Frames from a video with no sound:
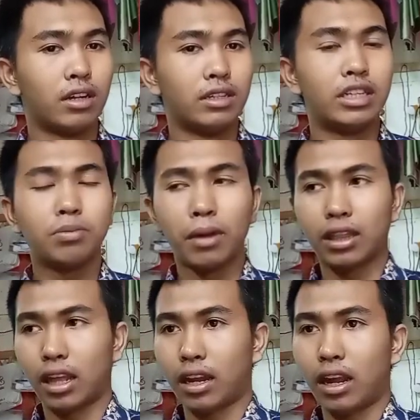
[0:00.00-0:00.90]
this
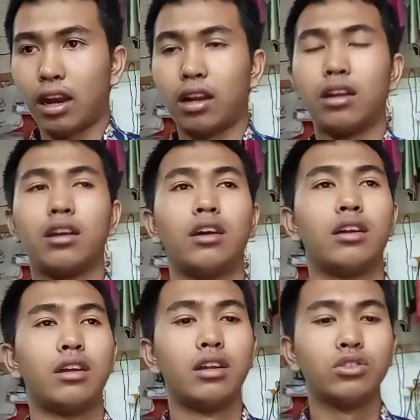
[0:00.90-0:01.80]
material.
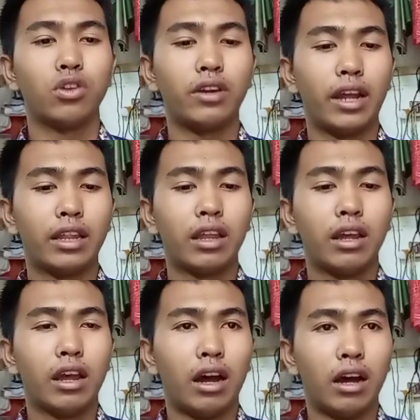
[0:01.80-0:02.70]
So that
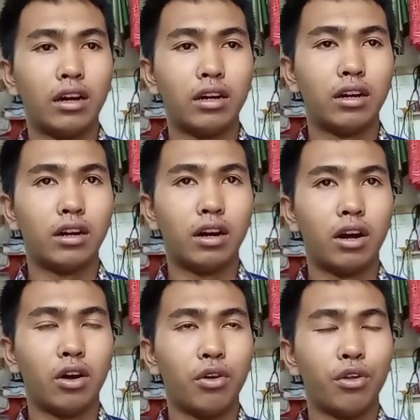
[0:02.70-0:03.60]
uh,
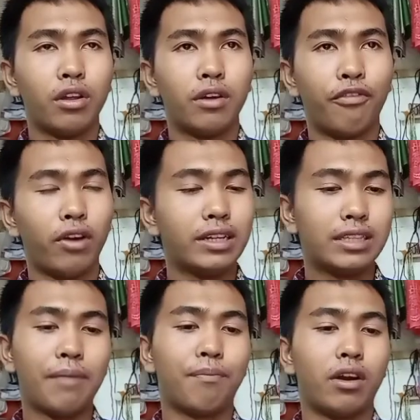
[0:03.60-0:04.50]
for
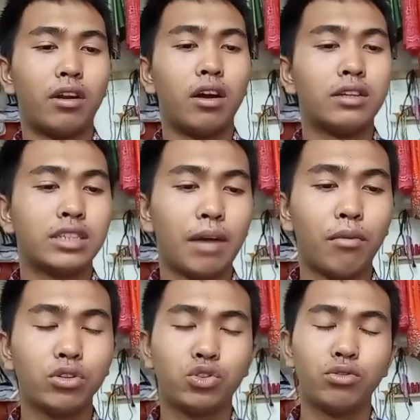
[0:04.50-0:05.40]
example, some
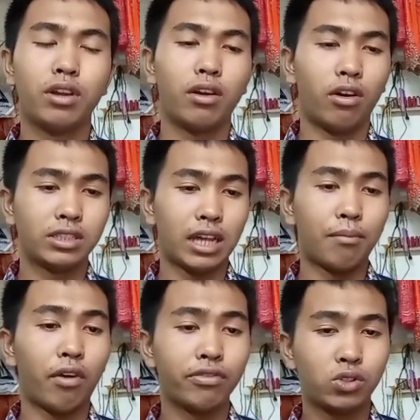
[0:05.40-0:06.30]
of
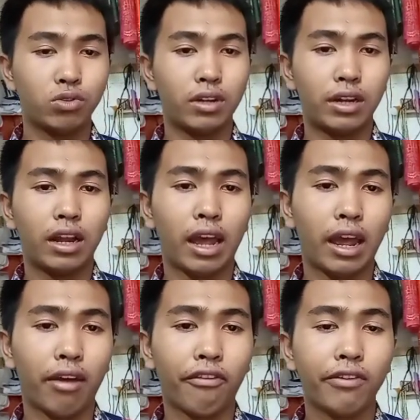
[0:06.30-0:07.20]
student
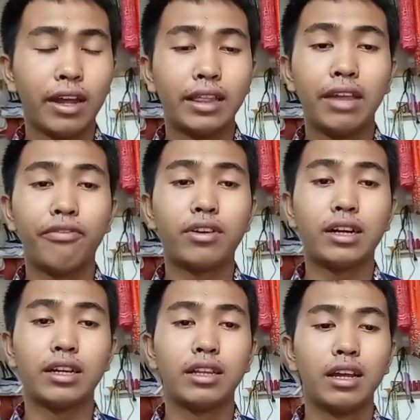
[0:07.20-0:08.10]
have
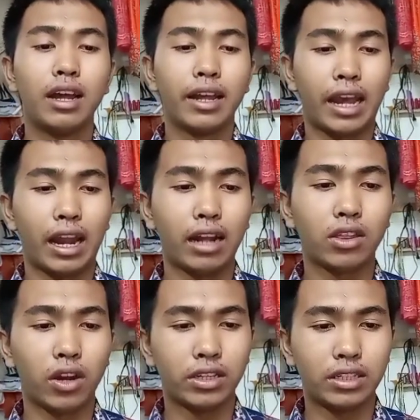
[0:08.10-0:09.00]
different
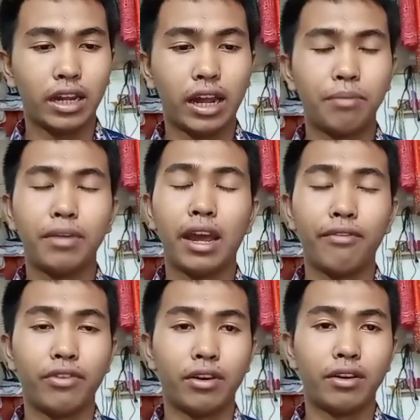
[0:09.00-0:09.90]
characteristic and
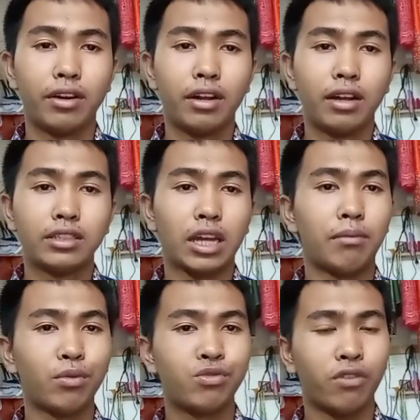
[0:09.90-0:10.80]
behavior.
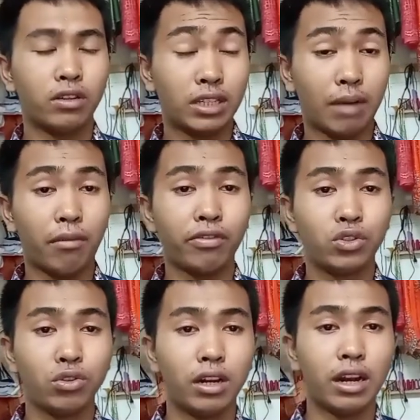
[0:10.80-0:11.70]
Some of
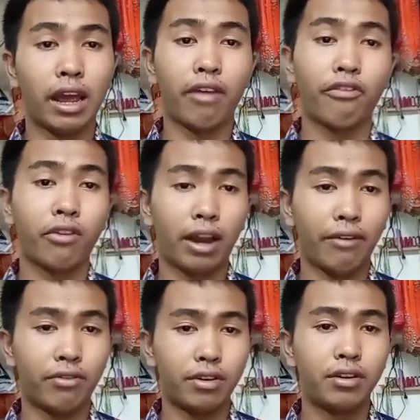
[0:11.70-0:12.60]
student have
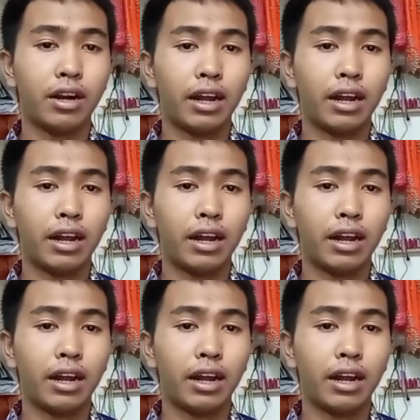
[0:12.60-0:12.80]
clever,